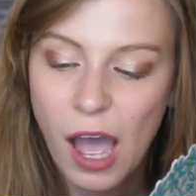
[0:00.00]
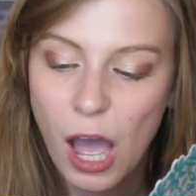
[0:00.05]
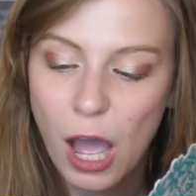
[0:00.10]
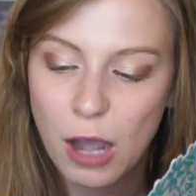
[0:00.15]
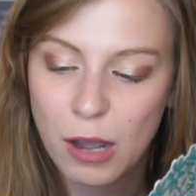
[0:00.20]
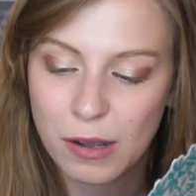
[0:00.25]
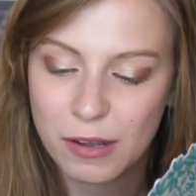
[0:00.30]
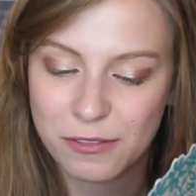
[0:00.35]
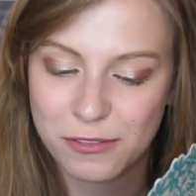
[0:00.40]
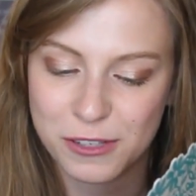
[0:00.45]

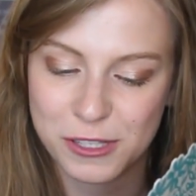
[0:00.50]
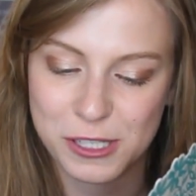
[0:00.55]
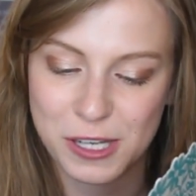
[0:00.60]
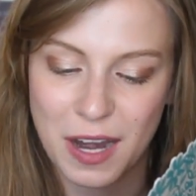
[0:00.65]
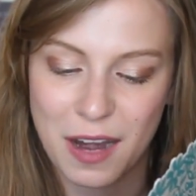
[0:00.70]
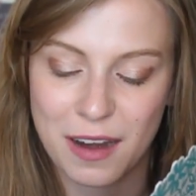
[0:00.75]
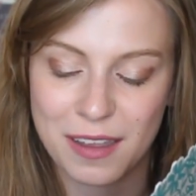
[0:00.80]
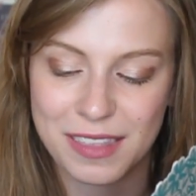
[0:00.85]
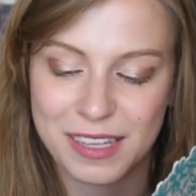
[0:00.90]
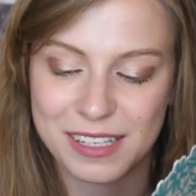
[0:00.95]
Oh, and for
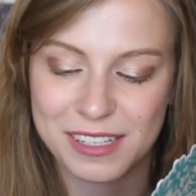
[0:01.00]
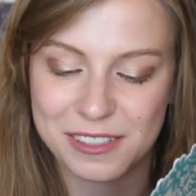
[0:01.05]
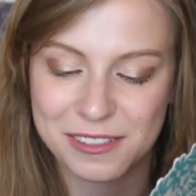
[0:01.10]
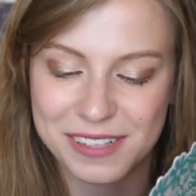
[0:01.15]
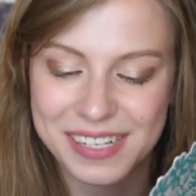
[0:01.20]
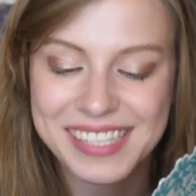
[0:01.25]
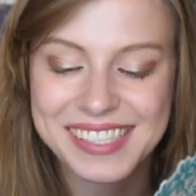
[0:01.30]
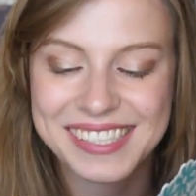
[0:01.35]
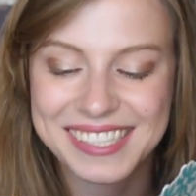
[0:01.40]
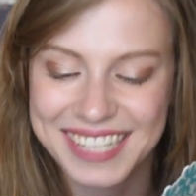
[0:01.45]
sharing the
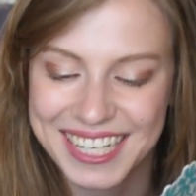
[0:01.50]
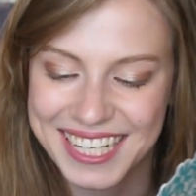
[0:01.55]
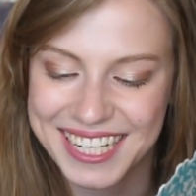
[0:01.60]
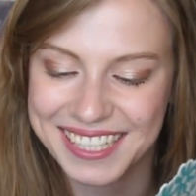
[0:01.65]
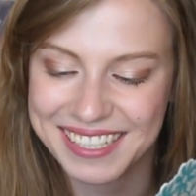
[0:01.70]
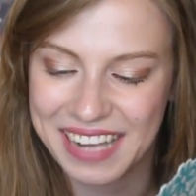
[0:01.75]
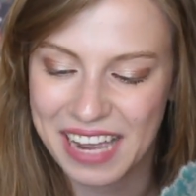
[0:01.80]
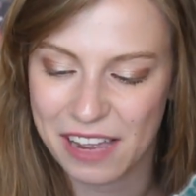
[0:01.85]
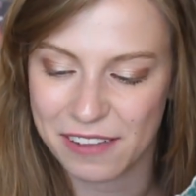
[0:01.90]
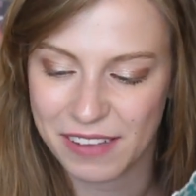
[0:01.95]
Darice
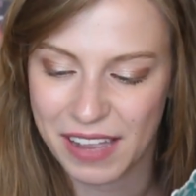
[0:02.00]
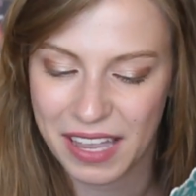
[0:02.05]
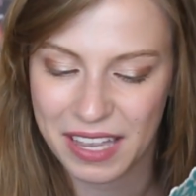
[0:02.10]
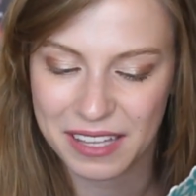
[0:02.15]
sticker love.